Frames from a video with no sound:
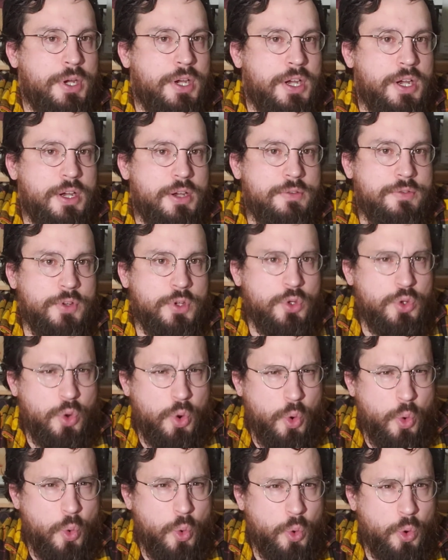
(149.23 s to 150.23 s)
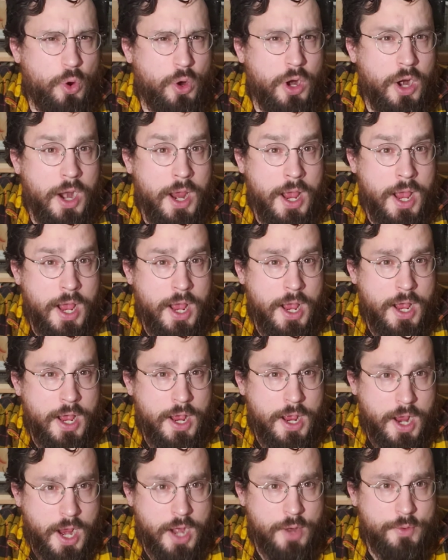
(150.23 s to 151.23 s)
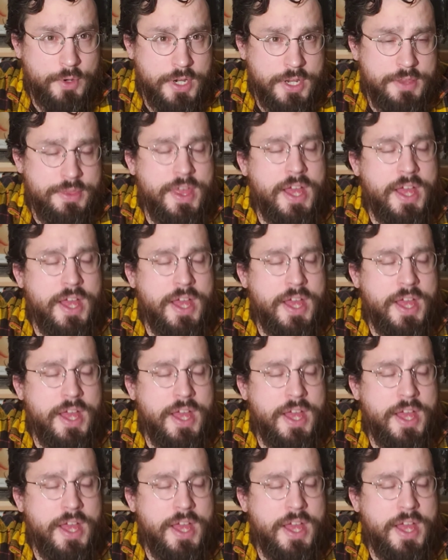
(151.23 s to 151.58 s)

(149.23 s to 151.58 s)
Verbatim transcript: of core irony.